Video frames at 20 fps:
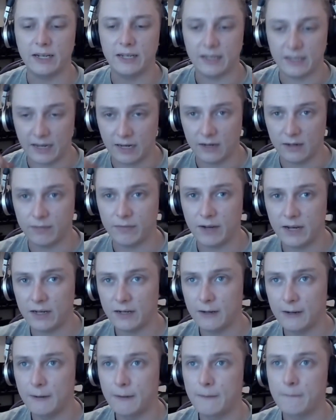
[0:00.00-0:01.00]
kill event,
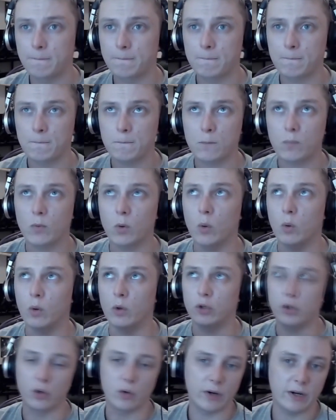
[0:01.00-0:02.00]
or
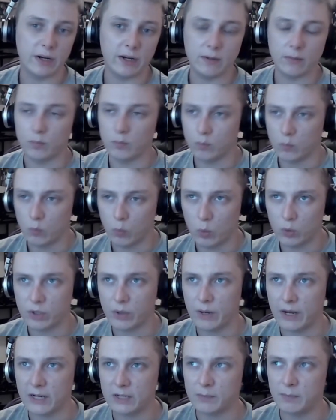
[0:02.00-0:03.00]
during
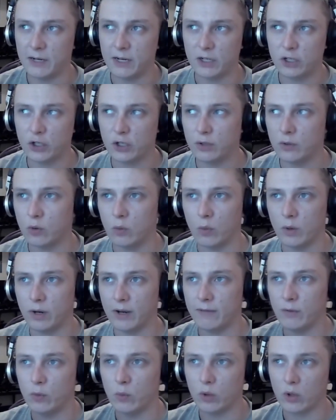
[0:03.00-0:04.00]
Warzone Expedition, or
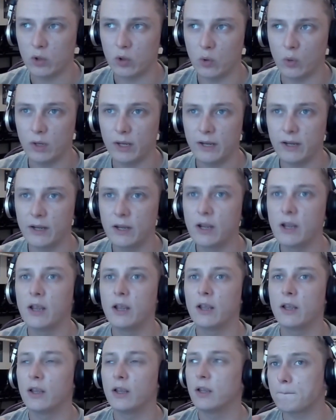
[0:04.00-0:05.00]
whatever you want to call it,
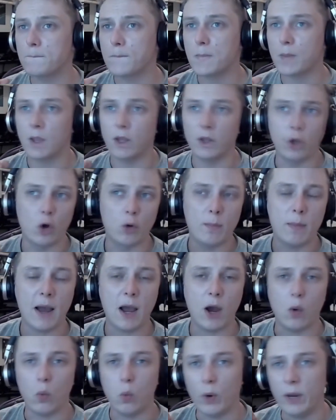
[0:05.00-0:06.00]
no
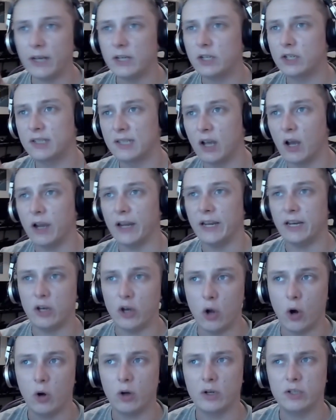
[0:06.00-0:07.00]
matter which side
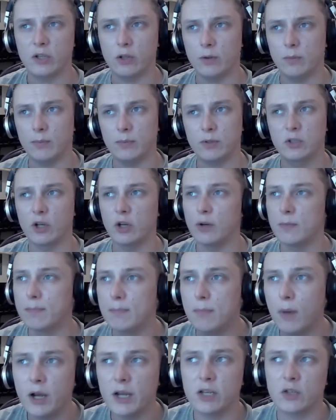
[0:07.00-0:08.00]
knocks them. So you
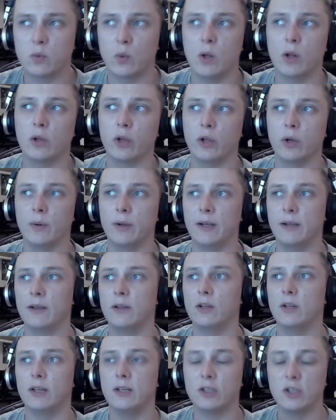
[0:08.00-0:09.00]
might as well do it
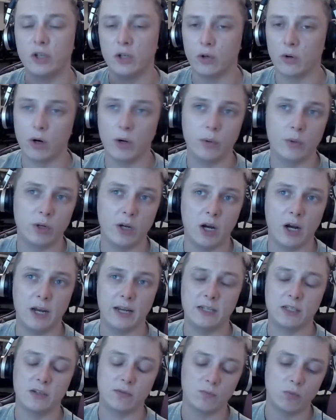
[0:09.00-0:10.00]
to your own
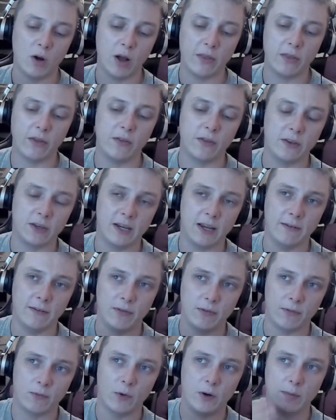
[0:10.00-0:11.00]
guys, rather than give
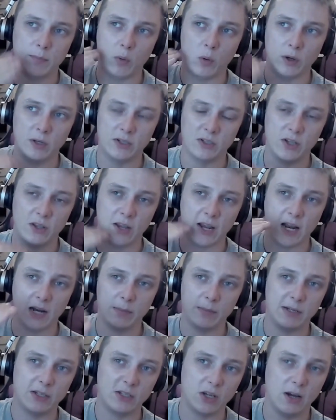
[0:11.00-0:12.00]
the free points to the
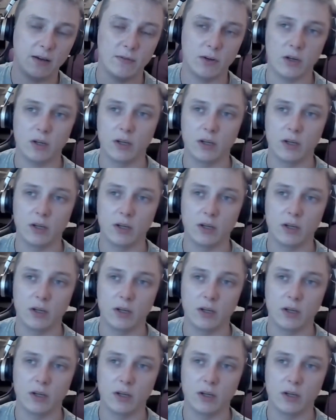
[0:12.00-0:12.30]
enemy server.